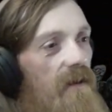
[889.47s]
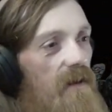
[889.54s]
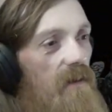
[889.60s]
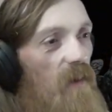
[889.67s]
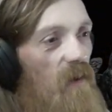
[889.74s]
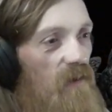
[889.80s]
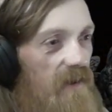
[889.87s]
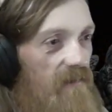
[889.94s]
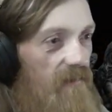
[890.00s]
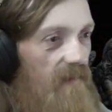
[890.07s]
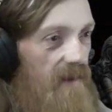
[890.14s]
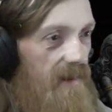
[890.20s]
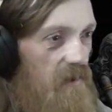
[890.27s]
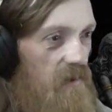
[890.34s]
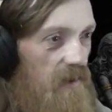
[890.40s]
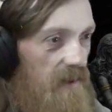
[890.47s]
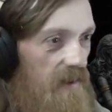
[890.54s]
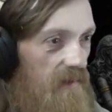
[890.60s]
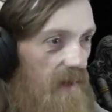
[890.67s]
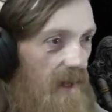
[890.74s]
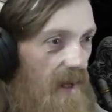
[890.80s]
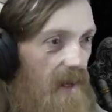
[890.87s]
most advantage that you
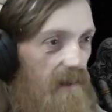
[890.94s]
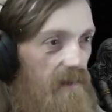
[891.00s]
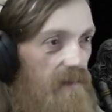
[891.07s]
can,